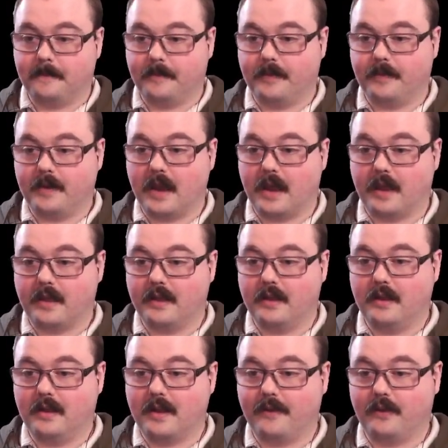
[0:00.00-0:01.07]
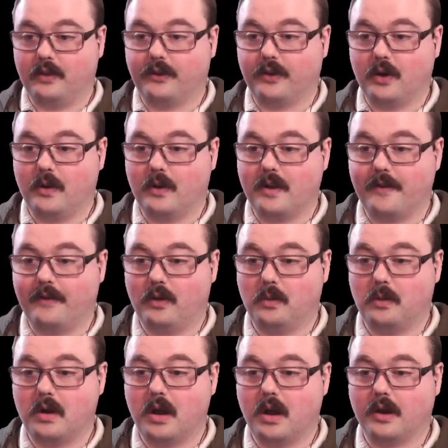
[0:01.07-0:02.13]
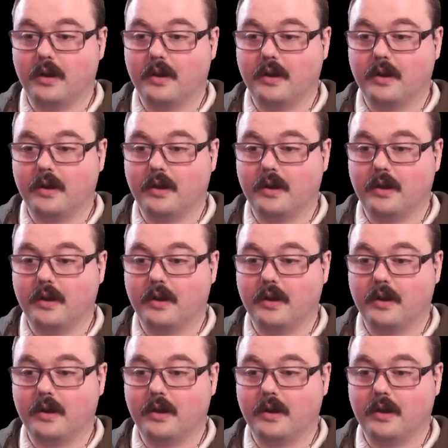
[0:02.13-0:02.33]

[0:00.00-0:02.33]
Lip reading: Yeah, level 2 and level 1.